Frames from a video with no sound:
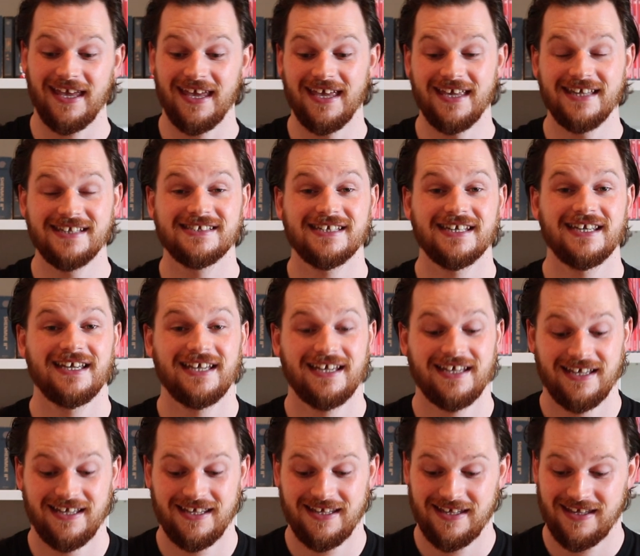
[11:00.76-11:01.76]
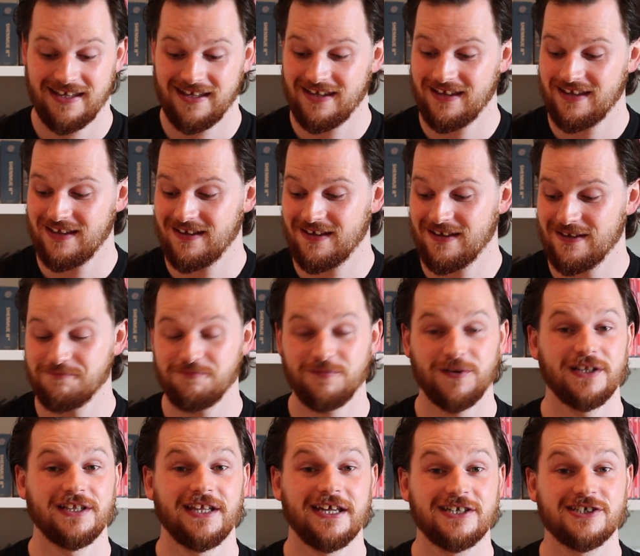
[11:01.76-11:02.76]
is
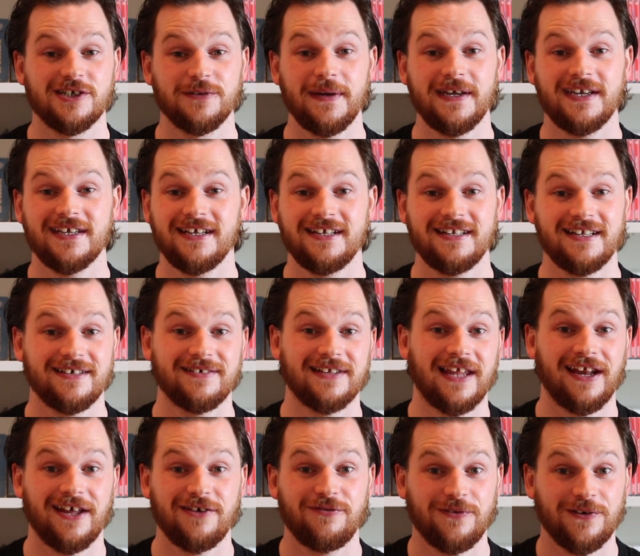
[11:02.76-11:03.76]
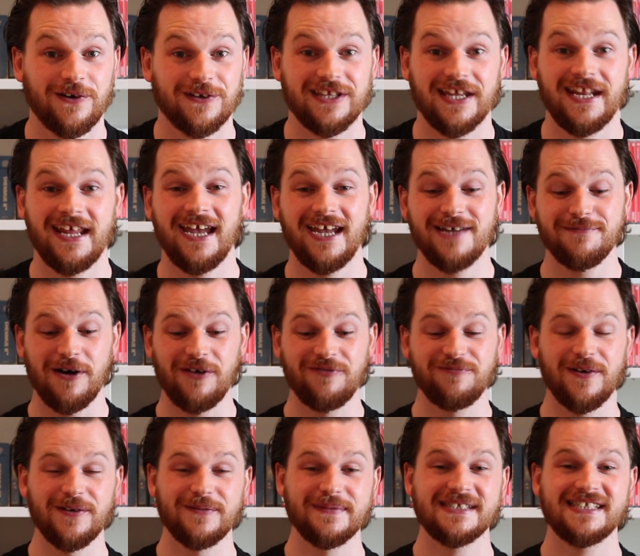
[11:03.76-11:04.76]
Link's Awakening, that I forgot the name of
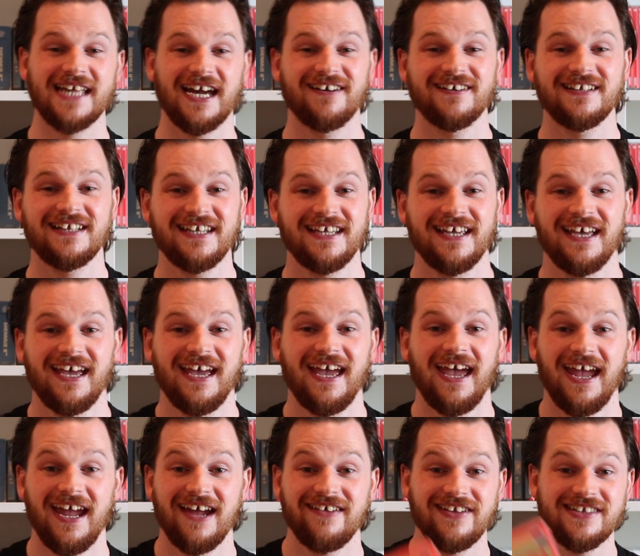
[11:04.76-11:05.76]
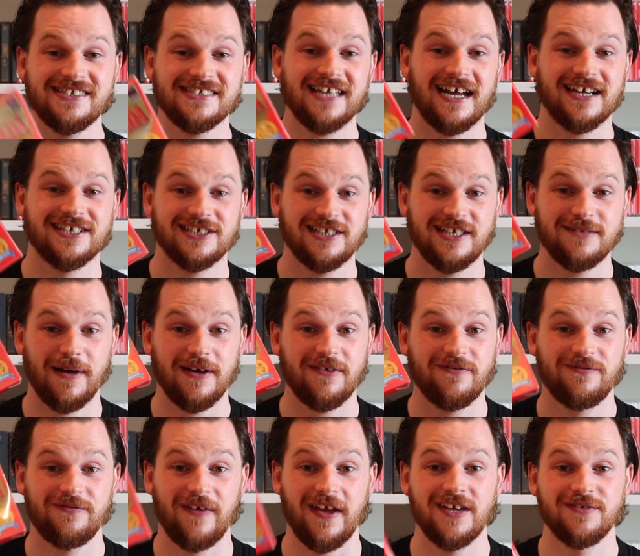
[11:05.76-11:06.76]
momentarily. This is actually my
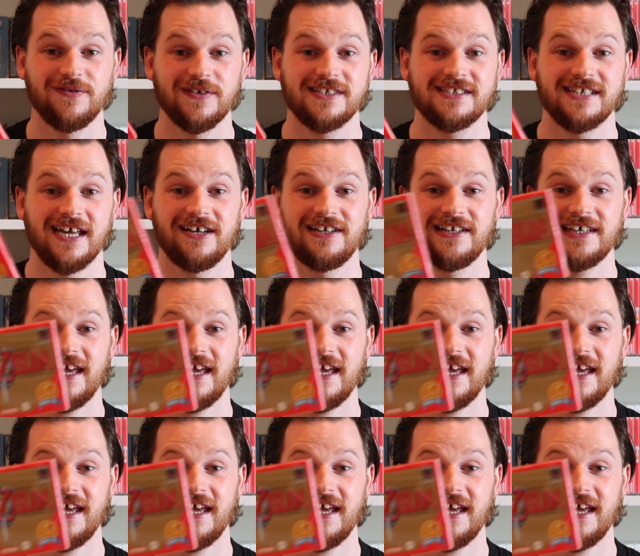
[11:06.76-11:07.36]
favourite Zelda